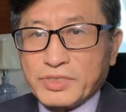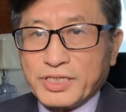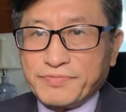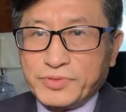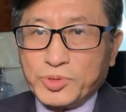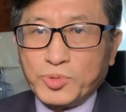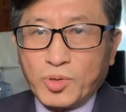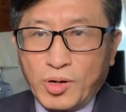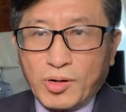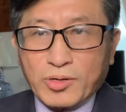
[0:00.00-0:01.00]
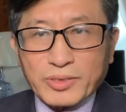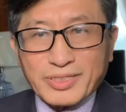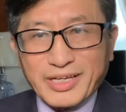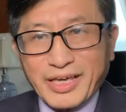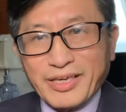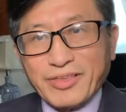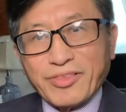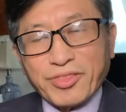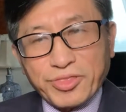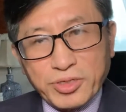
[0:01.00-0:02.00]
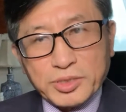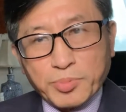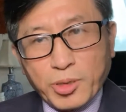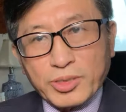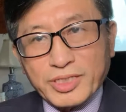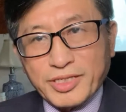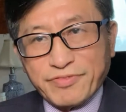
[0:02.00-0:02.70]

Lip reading: if you are a third-party